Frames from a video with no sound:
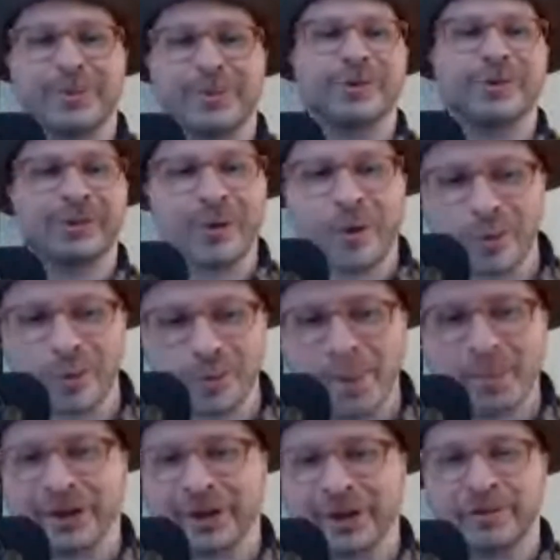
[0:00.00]
You could be losing the whole
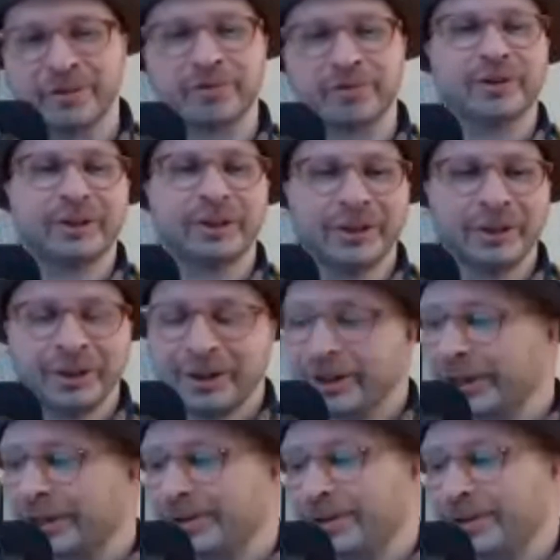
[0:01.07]
property if
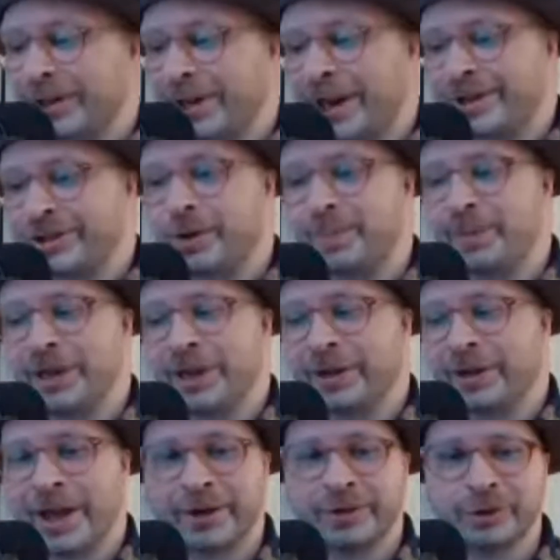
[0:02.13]
it ends up
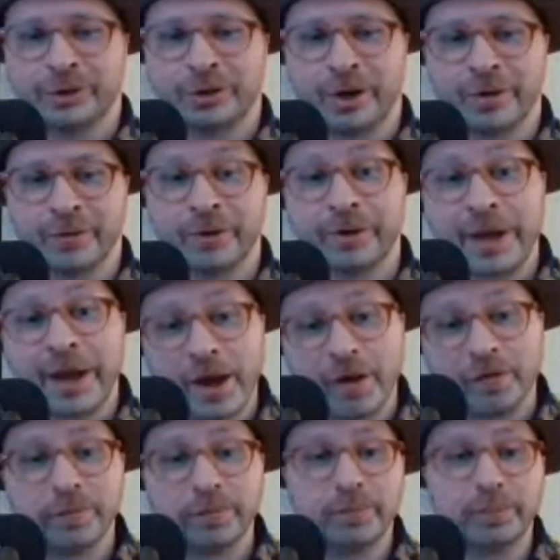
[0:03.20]
being that you didn't really
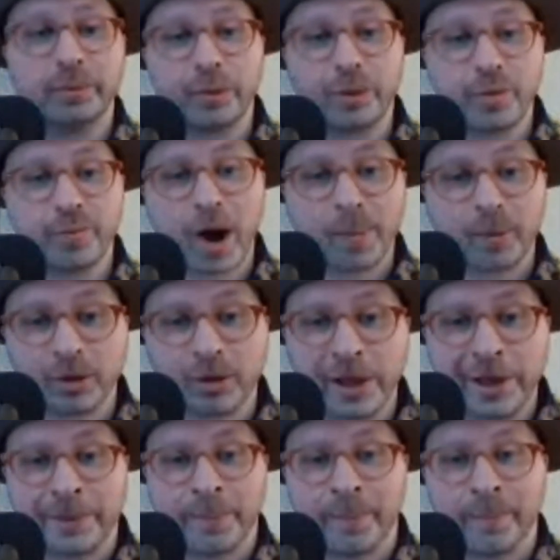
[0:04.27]
have the proper
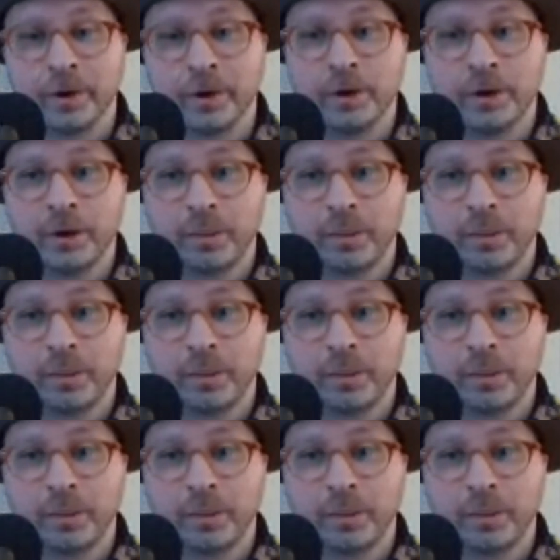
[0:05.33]
claim.